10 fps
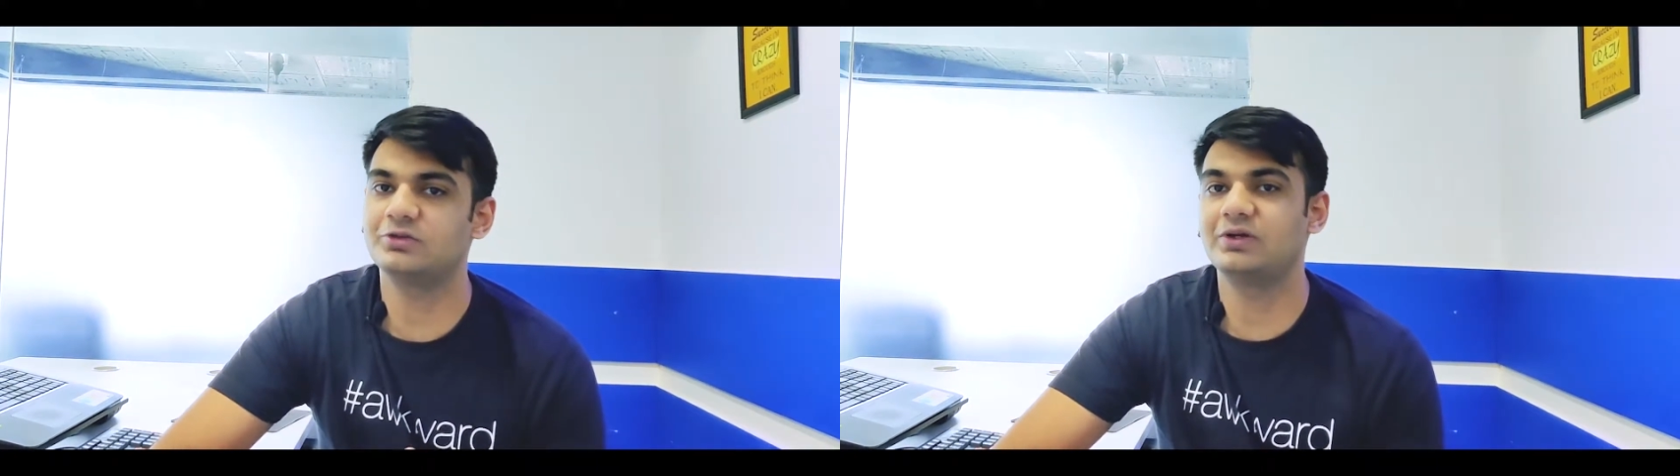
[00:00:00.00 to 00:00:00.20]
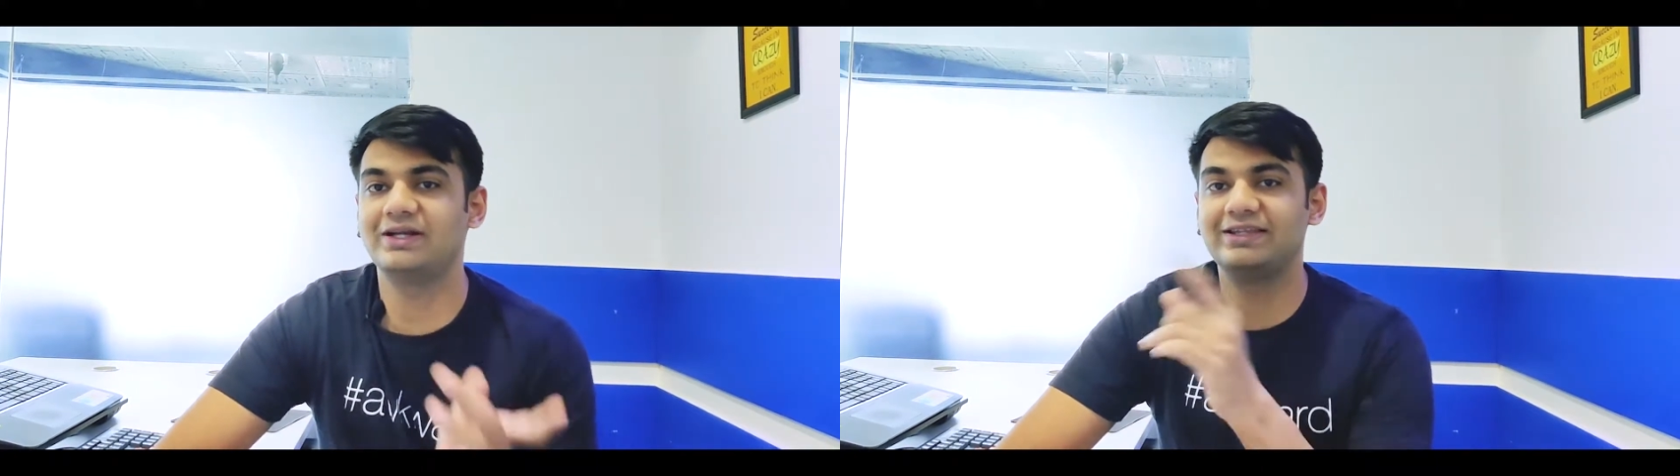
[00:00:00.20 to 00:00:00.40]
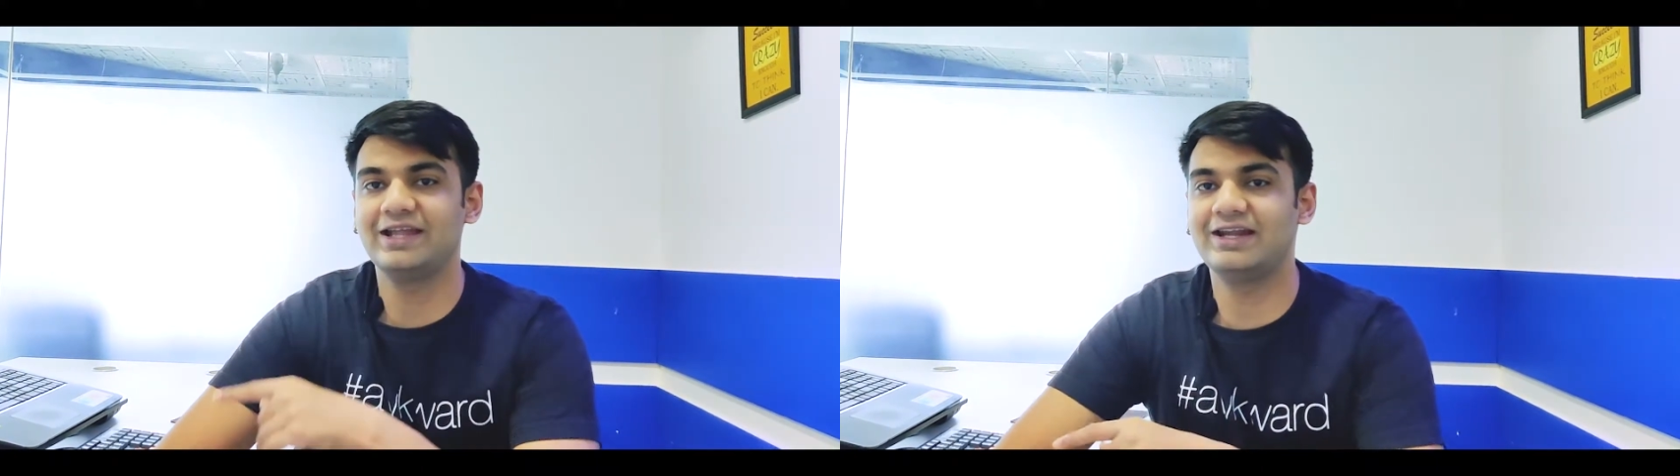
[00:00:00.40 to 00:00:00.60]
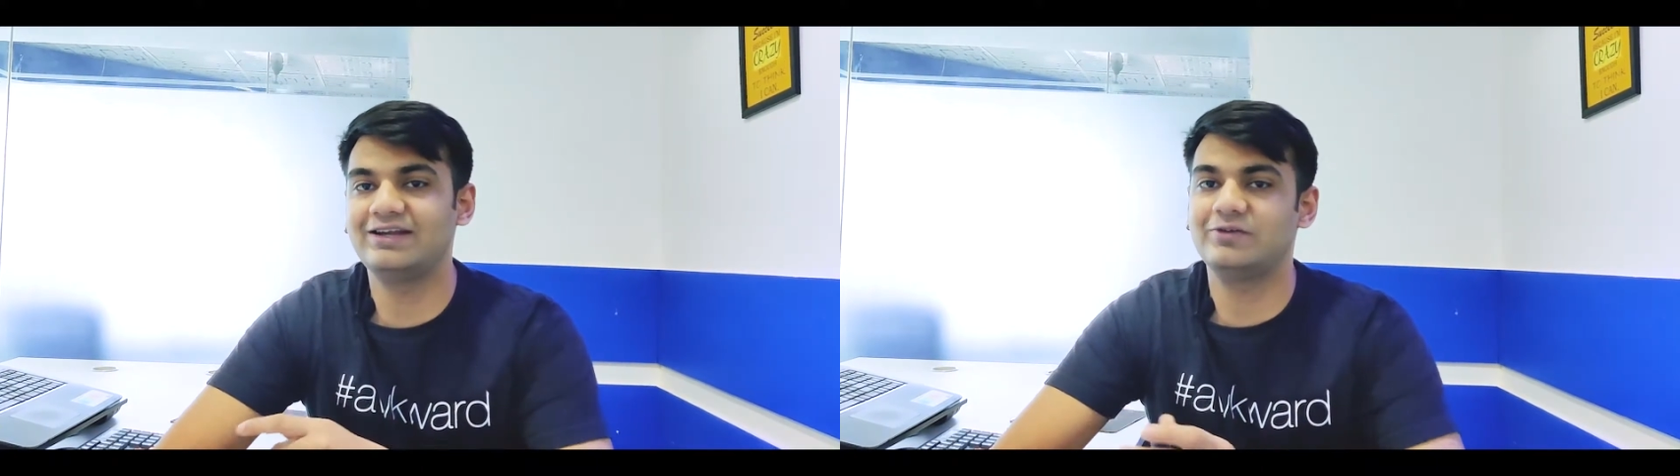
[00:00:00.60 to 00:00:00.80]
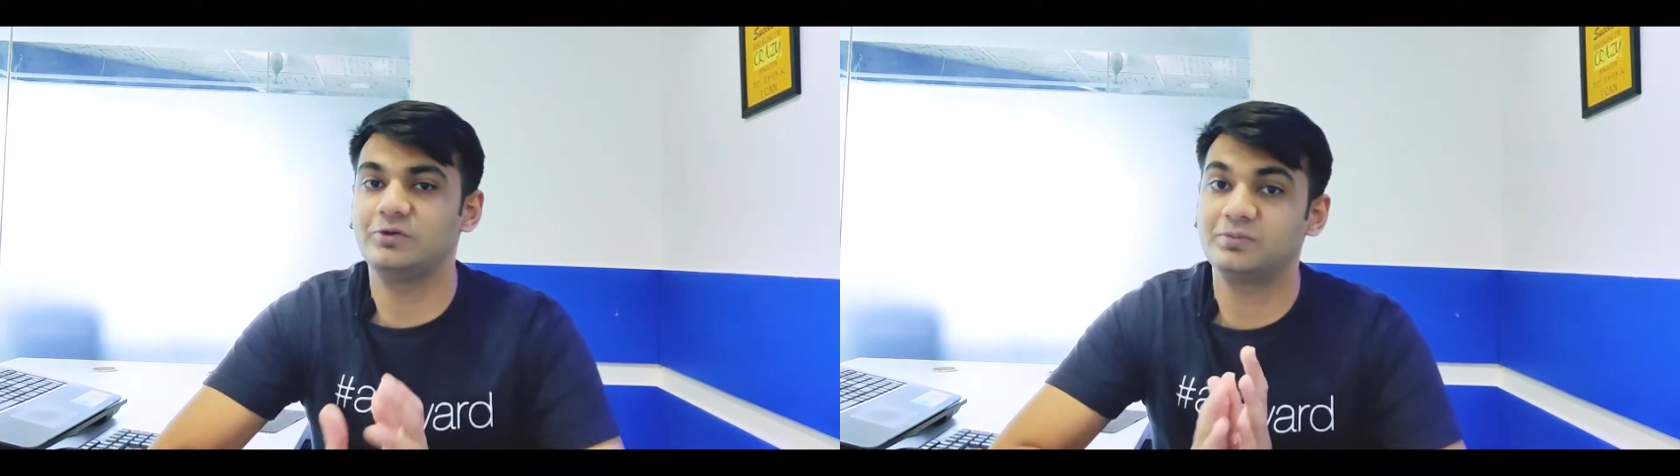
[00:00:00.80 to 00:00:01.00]
So at the
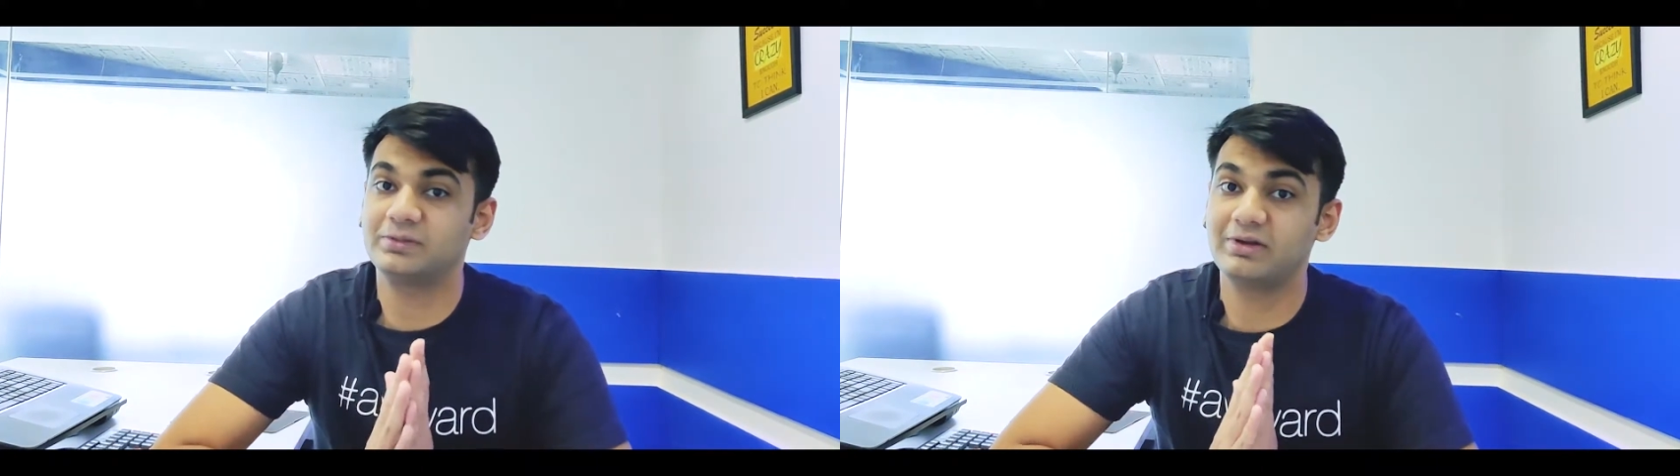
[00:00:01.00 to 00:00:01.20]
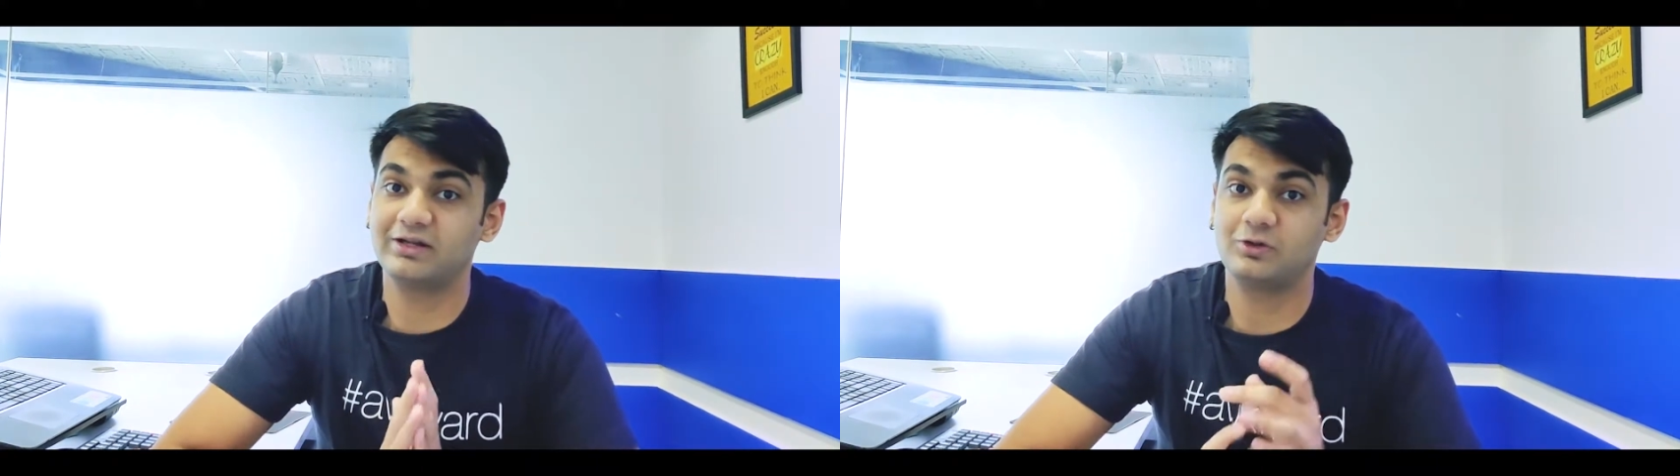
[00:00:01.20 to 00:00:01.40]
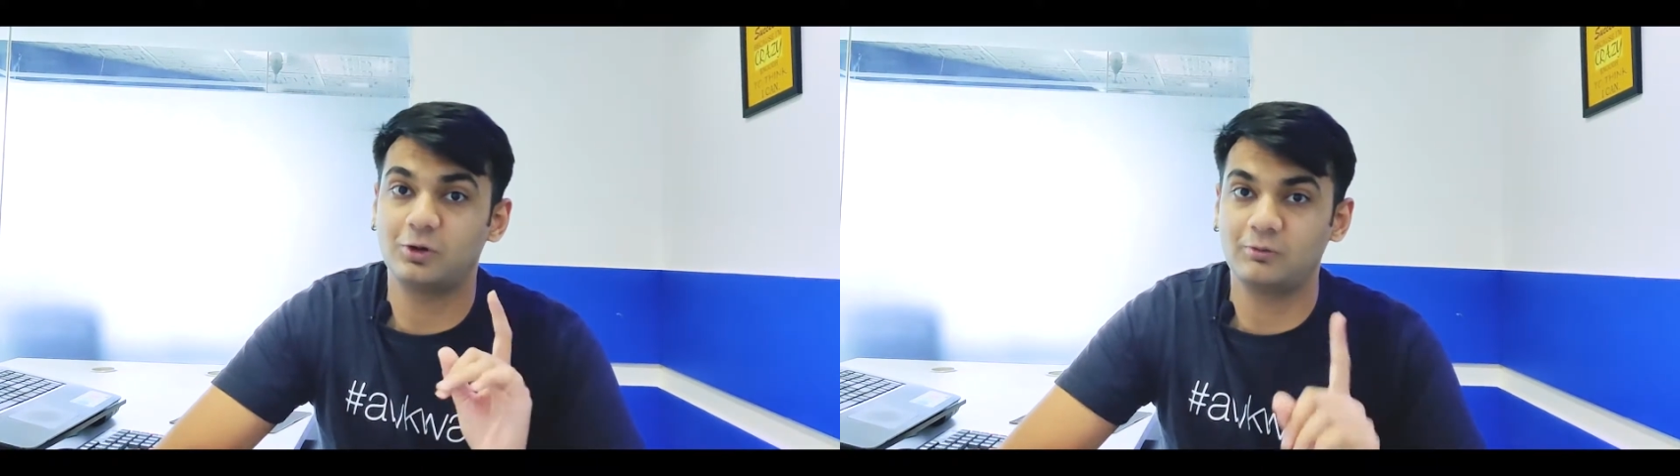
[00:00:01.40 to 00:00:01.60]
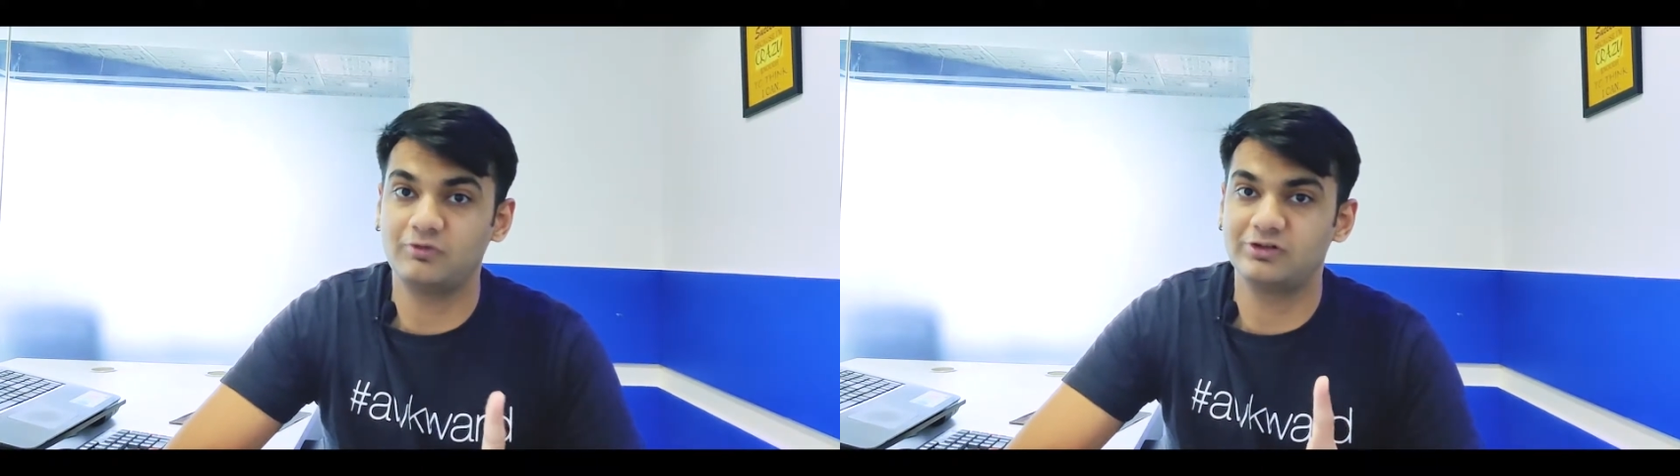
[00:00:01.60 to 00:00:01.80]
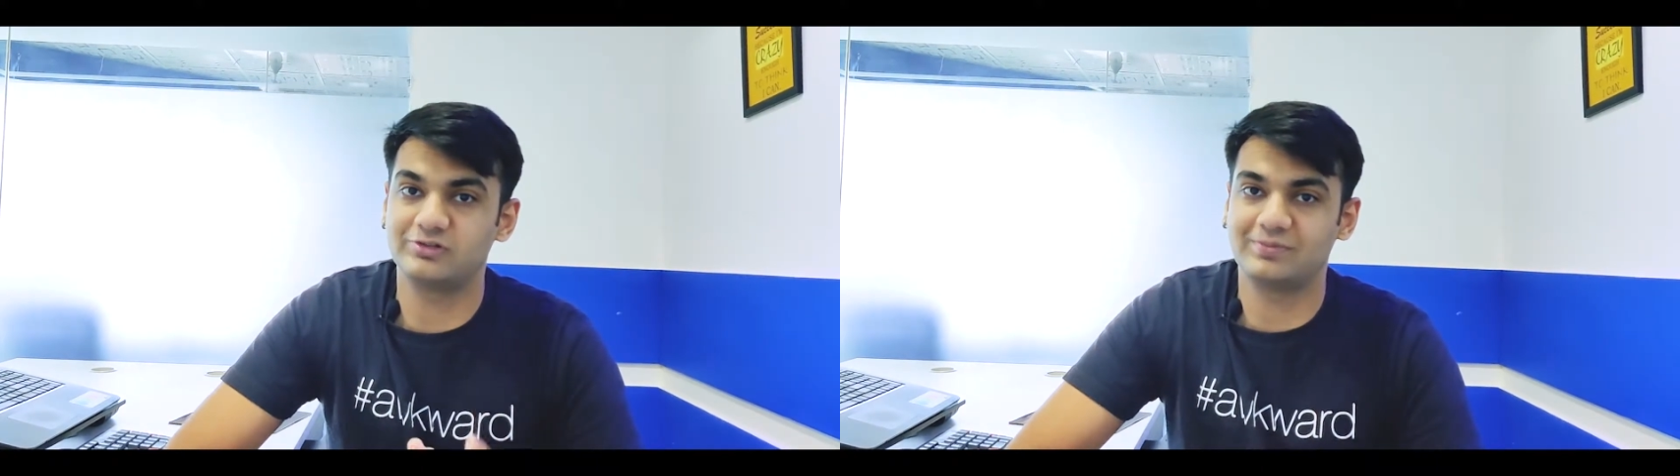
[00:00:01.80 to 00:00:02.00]
end, it would be my
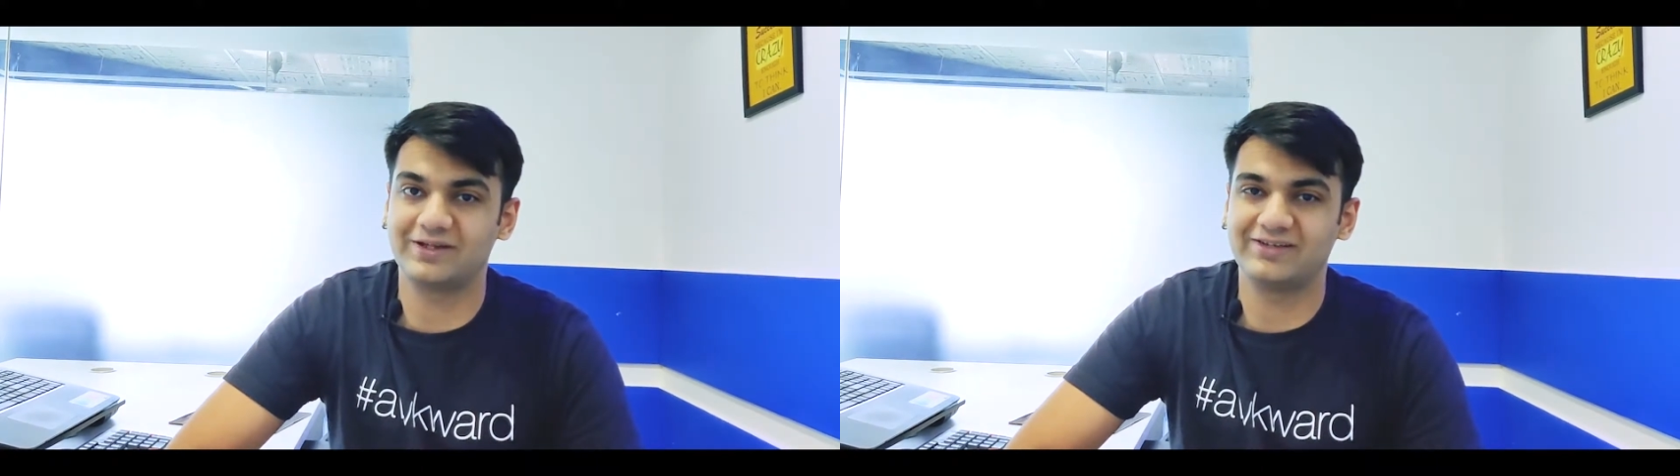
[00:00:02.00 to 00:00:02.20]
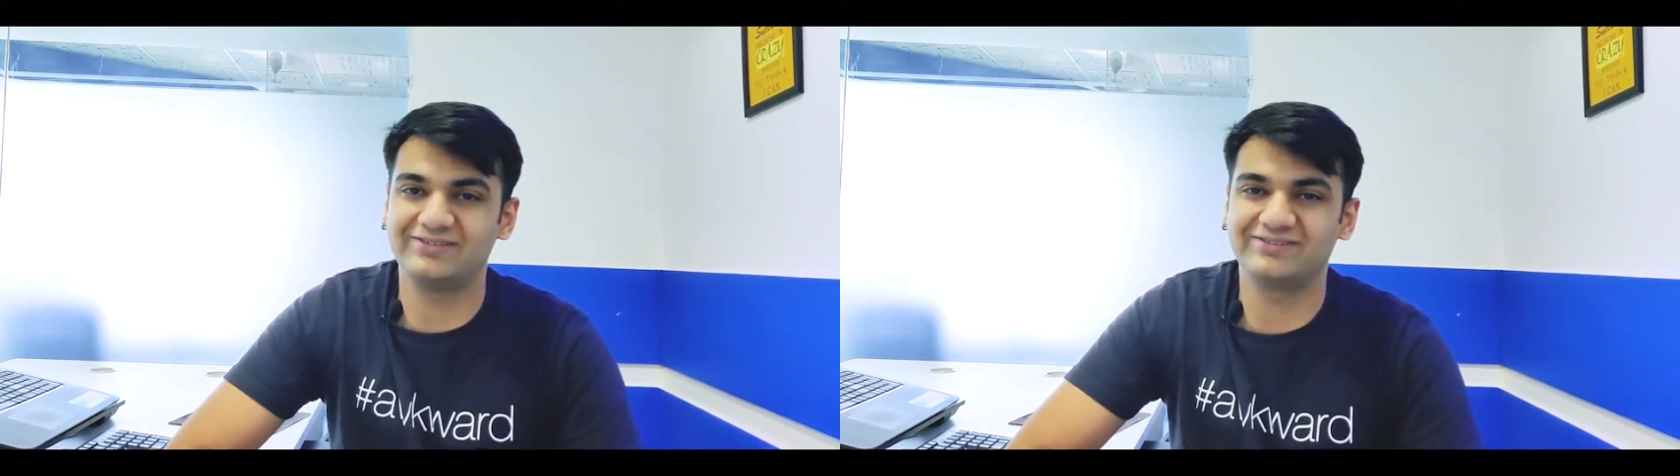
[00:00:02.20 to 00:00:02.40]
top first pick.